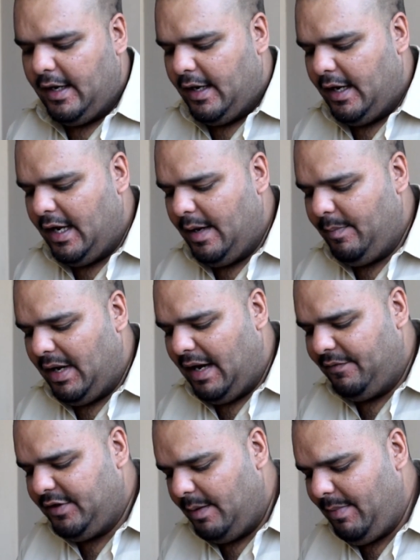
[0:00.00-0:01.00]

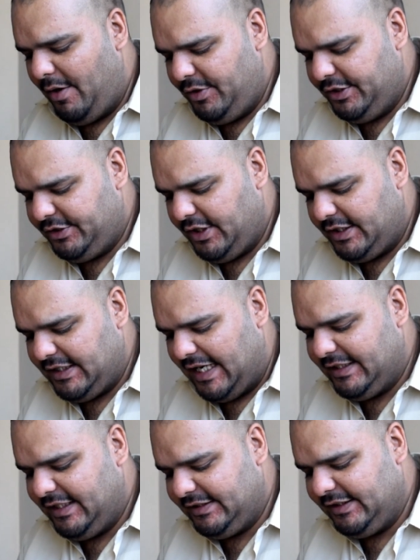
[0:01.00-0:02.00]
I've done my research,
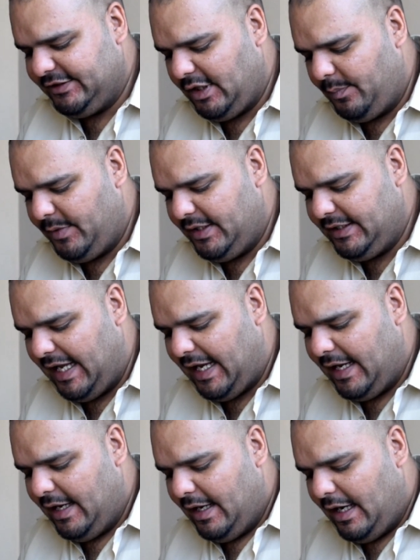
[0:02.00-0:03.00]
and this is something
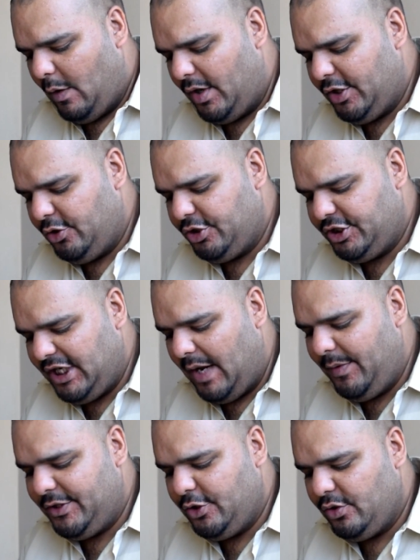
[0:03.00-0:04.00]
that I wanted to share
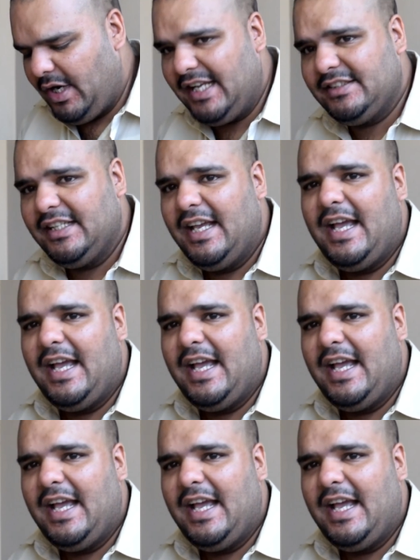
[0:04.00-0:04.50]
with you guys,